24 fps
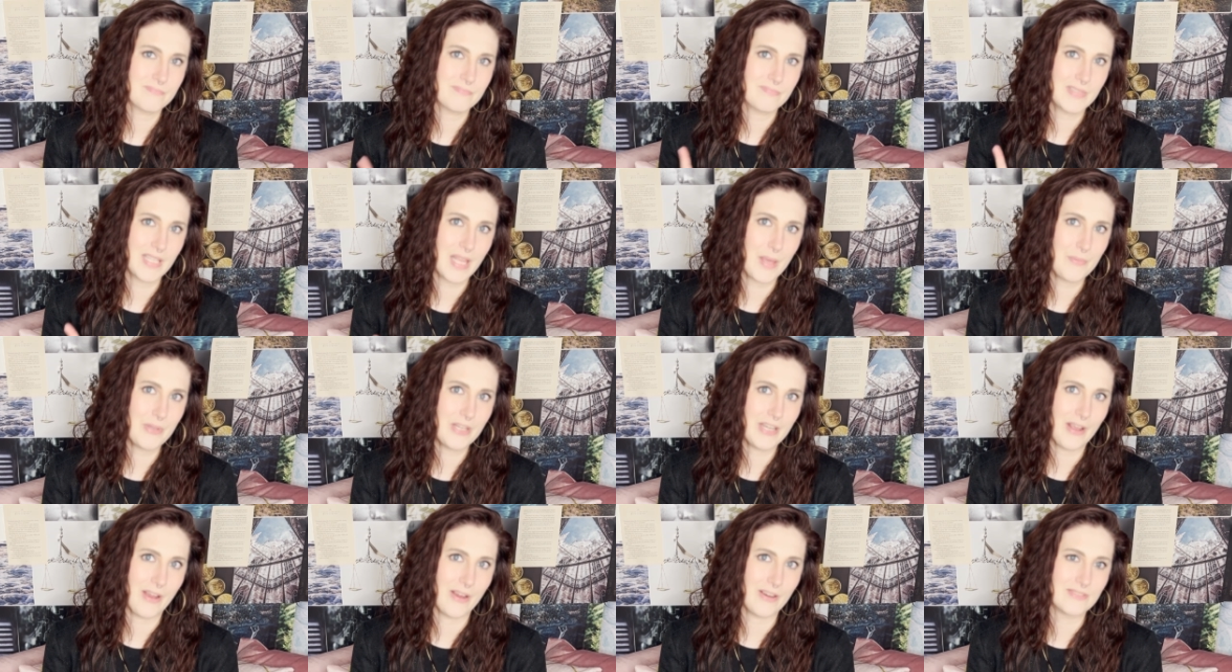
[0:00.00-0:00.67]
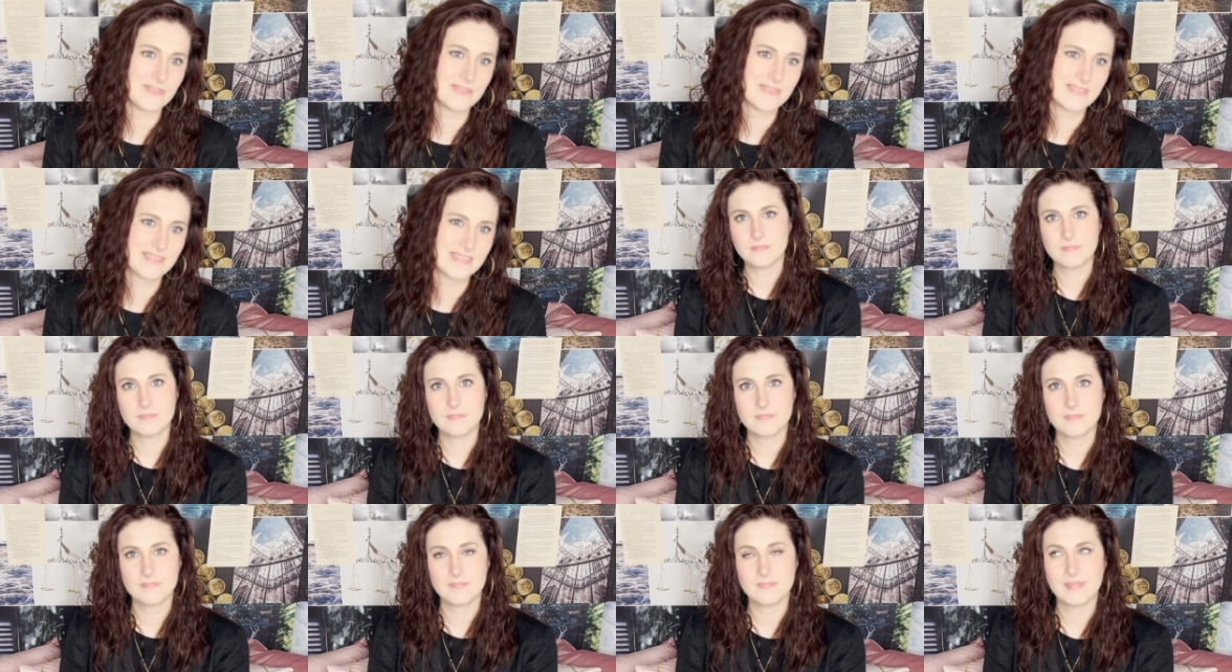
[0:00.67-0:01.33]
Let me know.
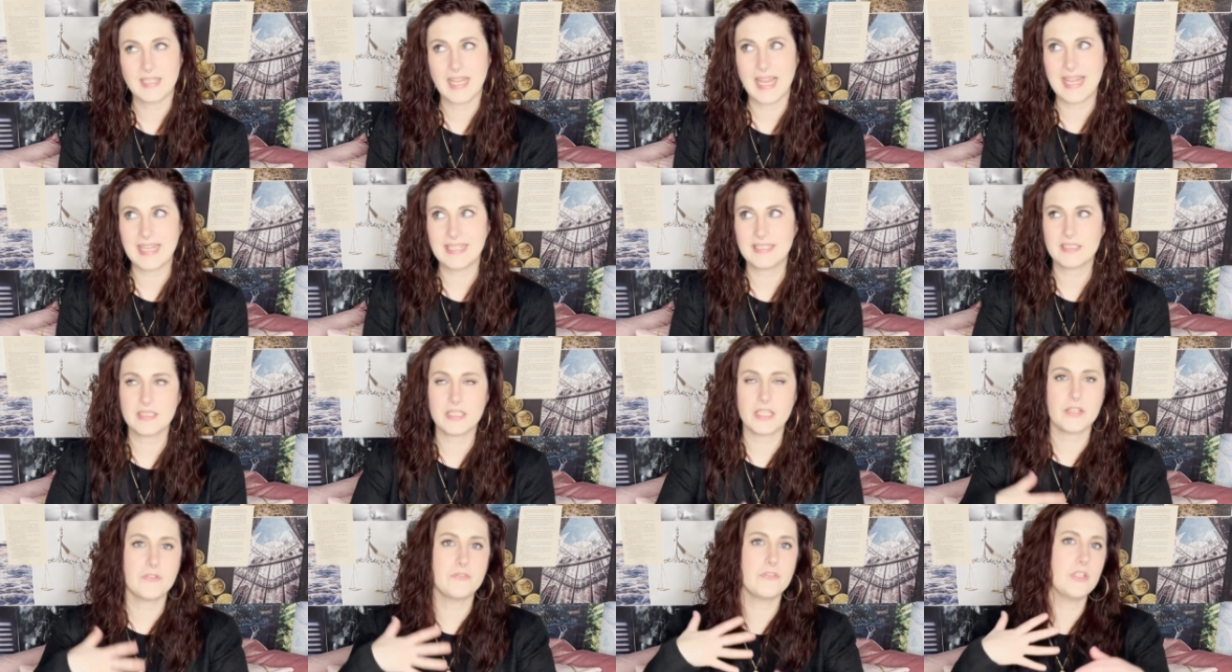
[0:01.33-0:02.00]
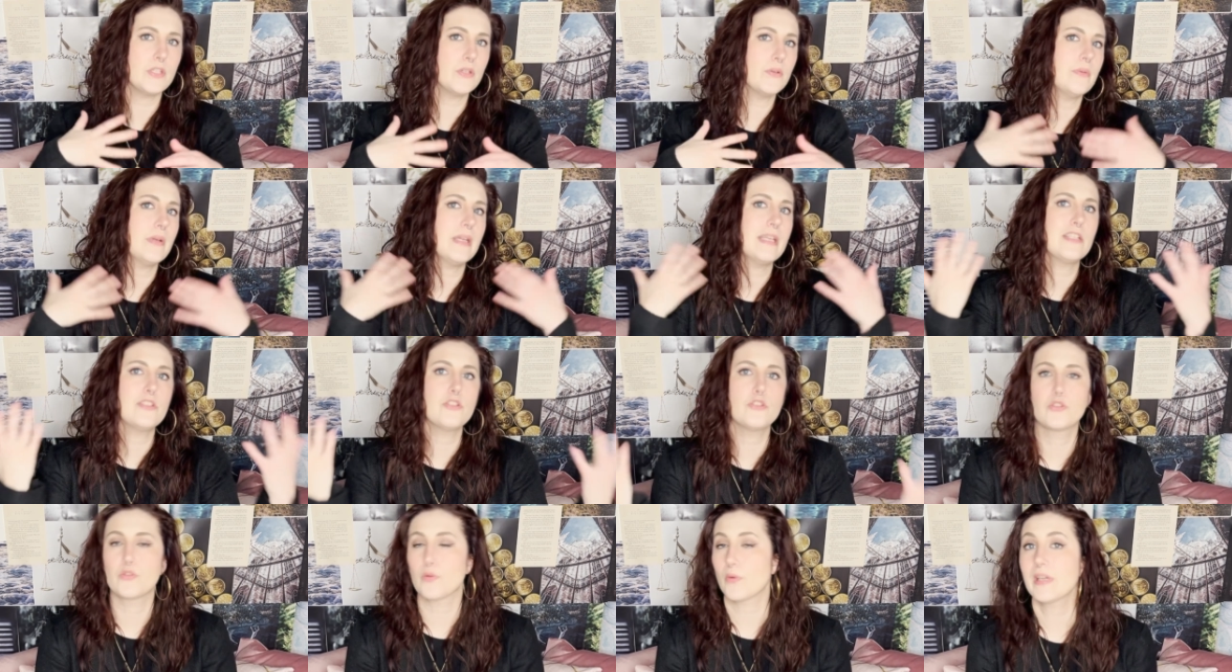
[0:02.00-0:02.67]
And if you
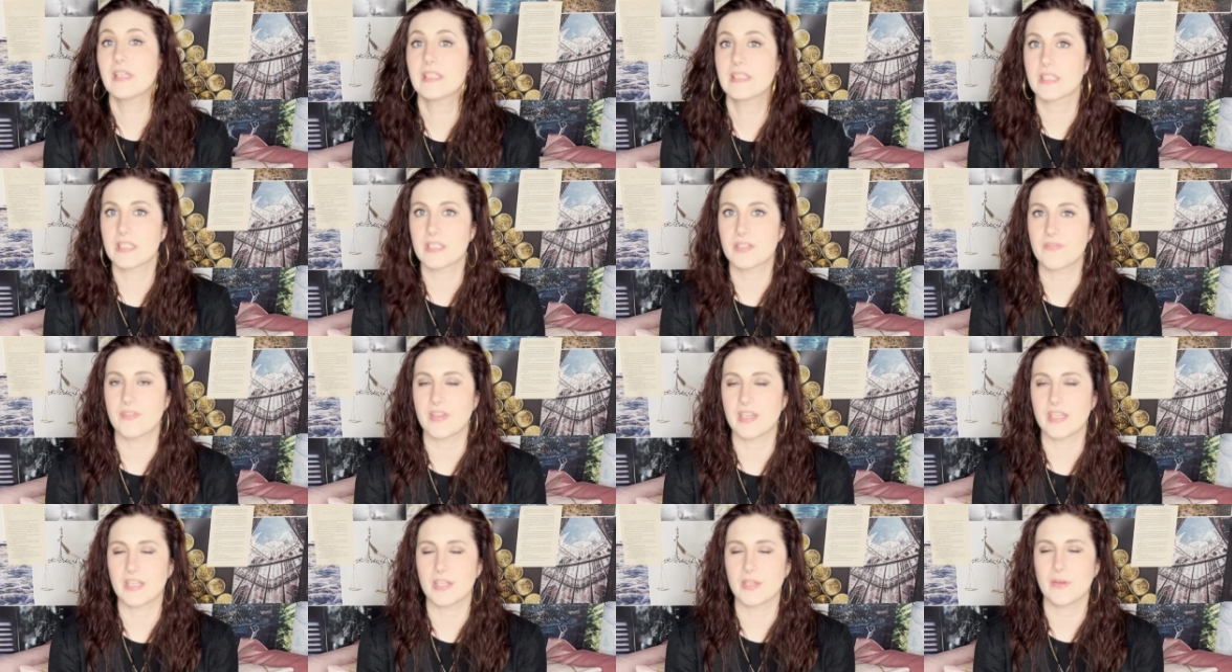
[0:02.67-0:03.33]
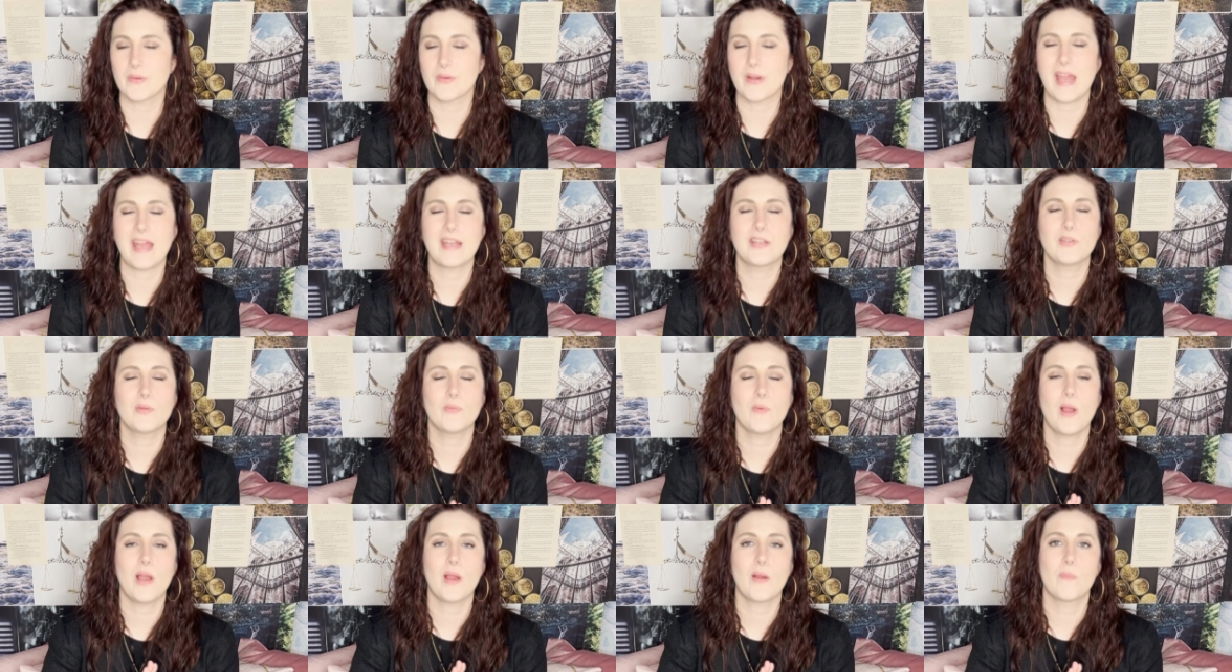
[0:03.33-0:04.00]
enjoyed this video and
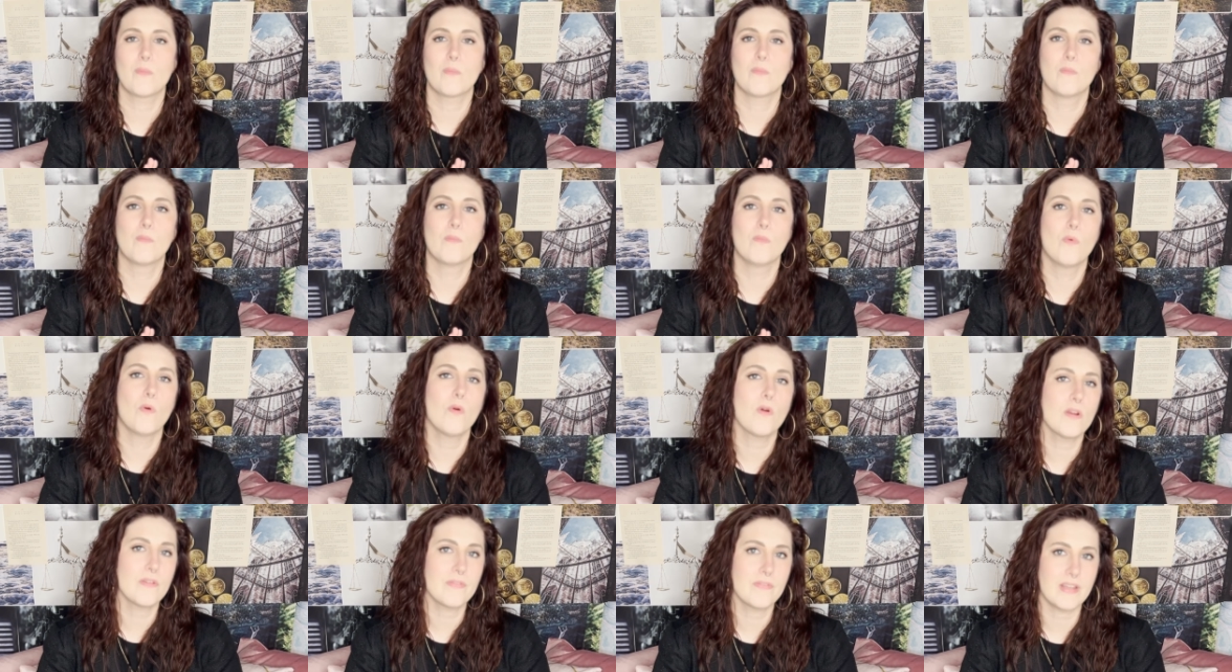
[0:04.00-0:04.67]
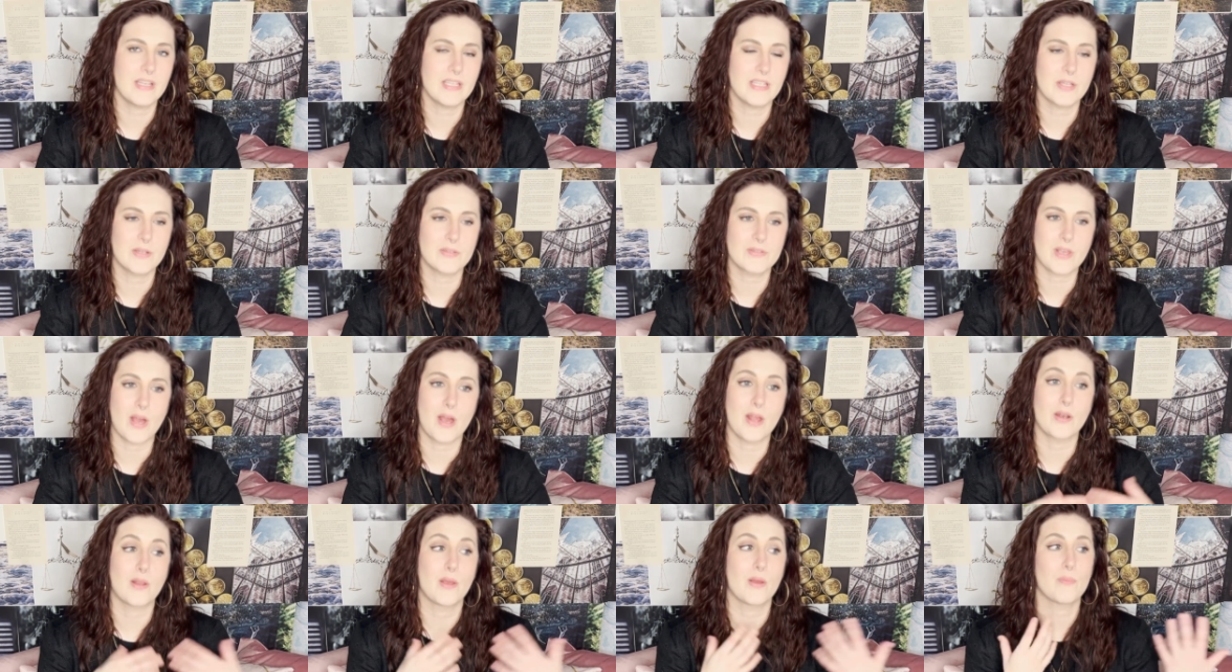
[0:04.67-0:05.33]
you want more videos
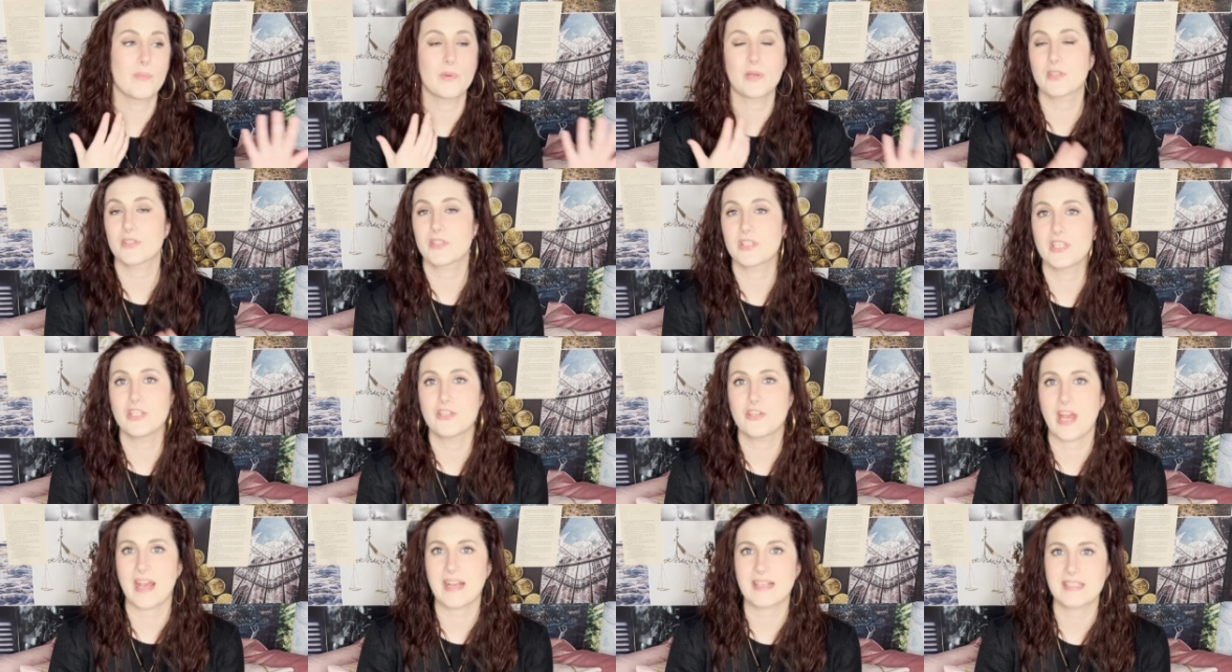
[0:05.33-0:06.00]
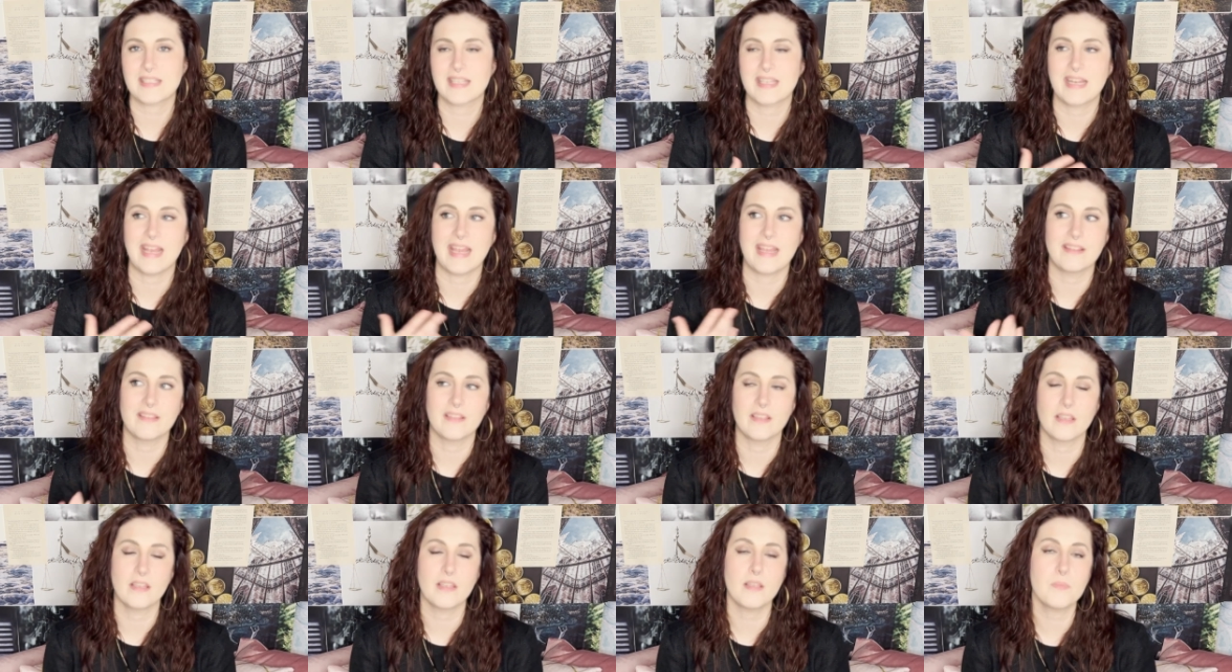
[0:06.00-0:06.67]
on Percy Jackson and
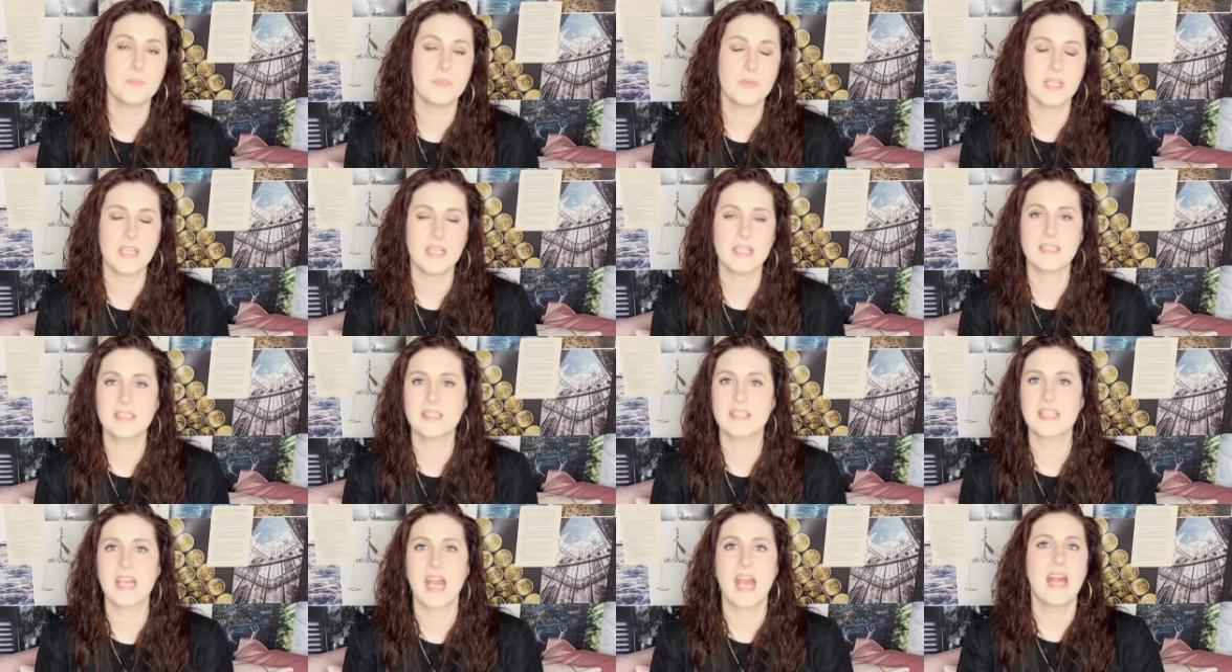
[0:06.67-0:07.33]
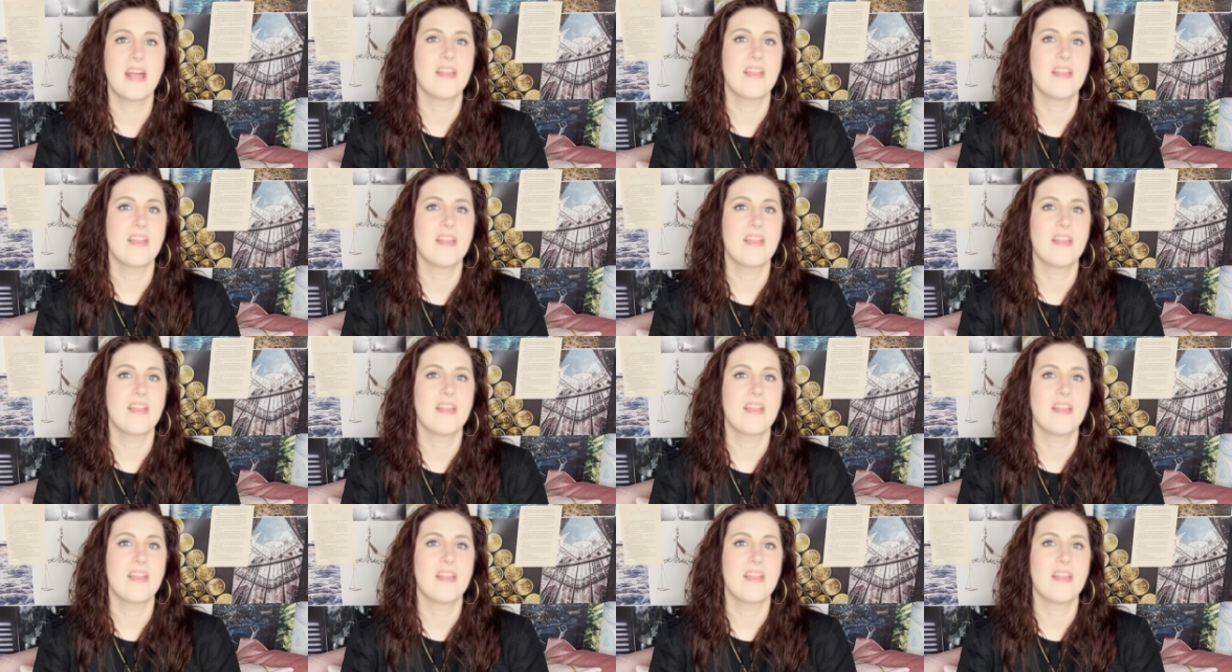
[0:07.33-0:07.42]
the Olympians,